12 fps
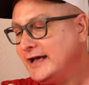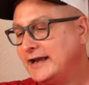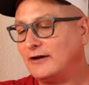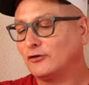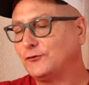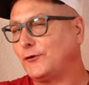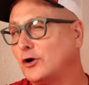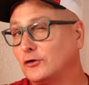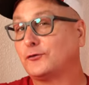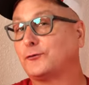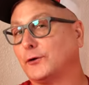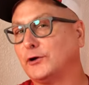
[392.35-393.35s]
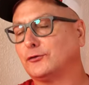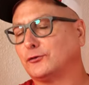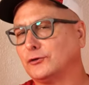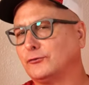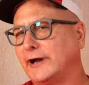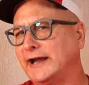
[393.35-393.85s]
Now, as far as
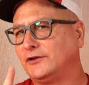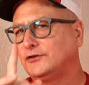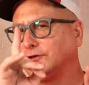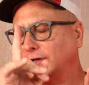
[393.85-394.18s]
frequency range,